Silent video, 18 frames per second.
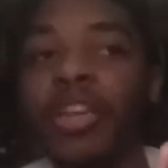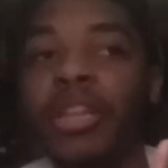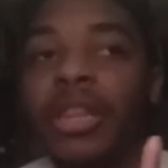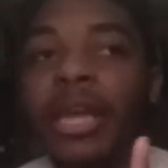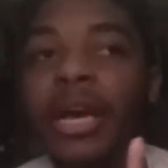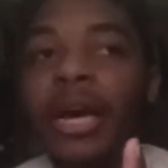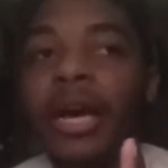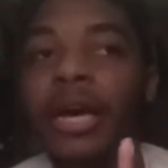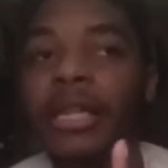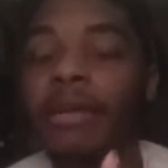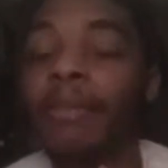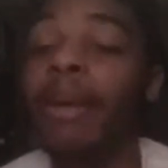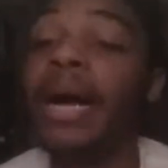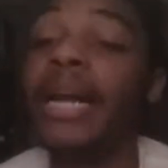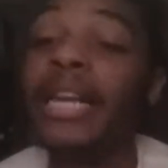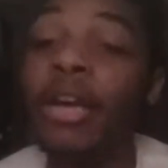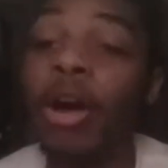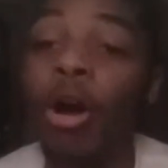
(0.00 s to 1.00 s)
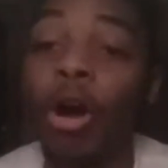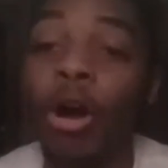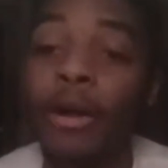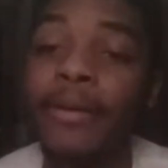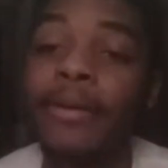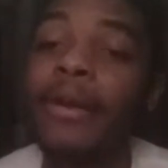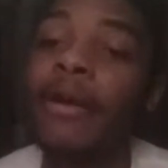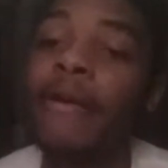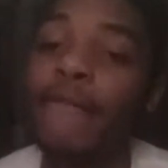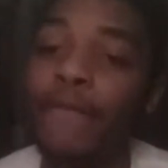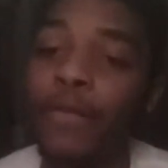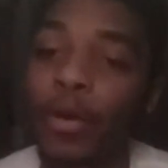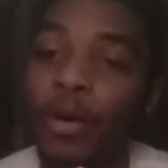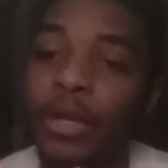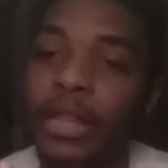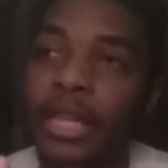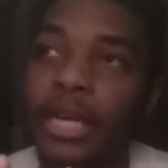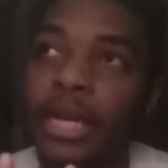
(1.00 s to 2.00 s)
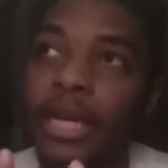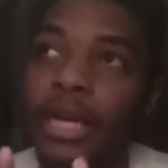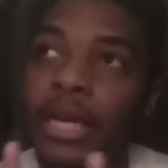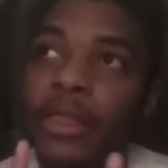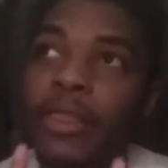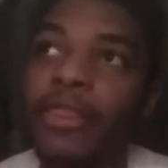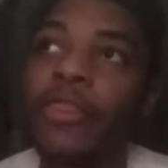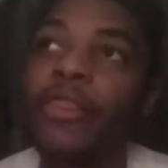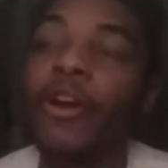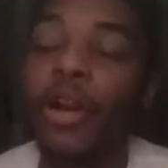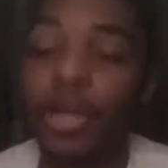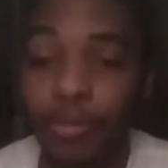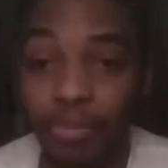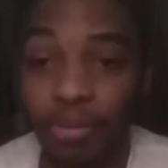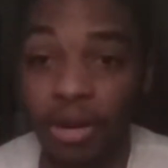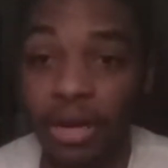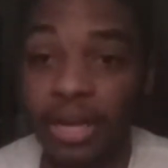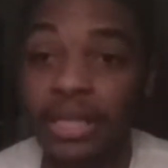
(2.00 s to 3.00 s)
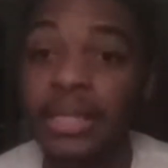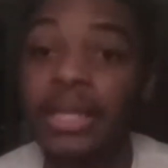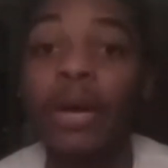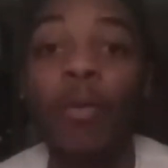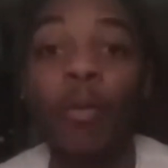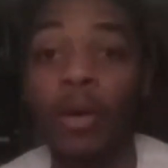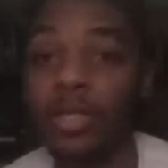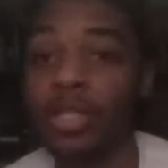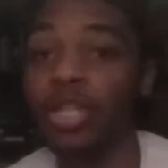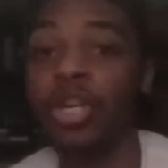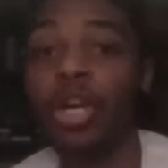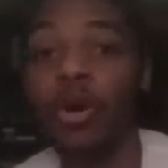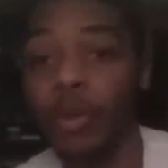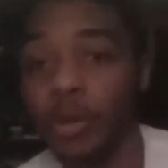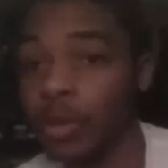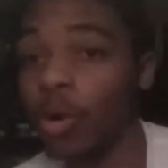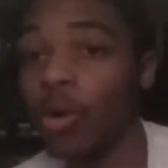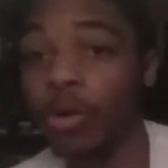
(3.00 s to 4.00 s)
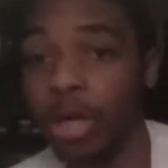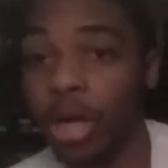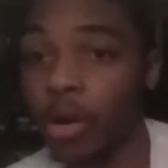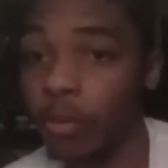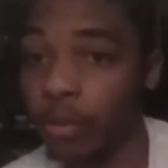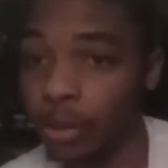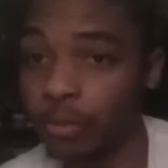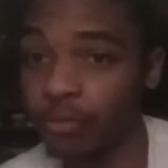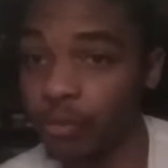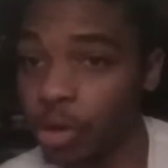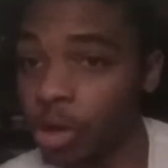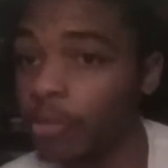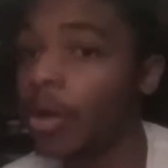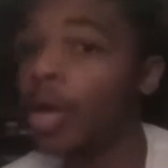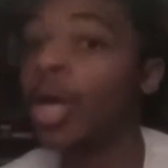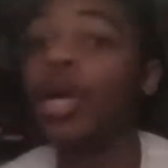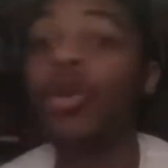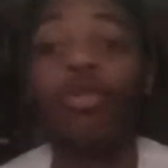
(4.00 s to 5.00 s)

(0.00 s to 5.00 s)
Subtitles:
the bodyguard for the third prince wants to know what's going on with the room.